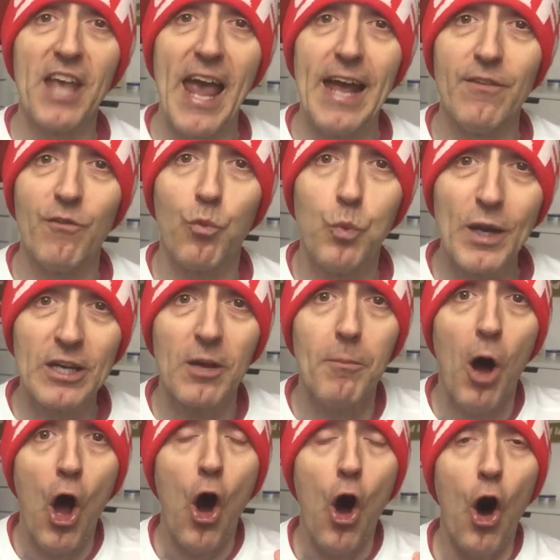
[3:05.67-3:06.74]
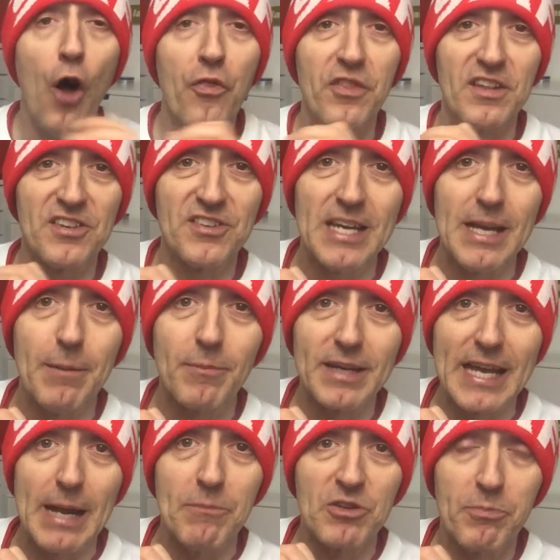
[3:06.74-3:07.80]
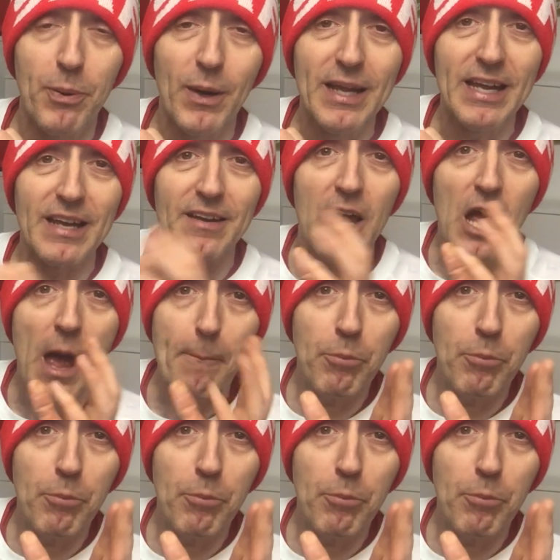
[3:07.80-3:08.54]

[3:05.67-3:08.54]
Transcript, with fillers: ahead of Wycombe on the same games played.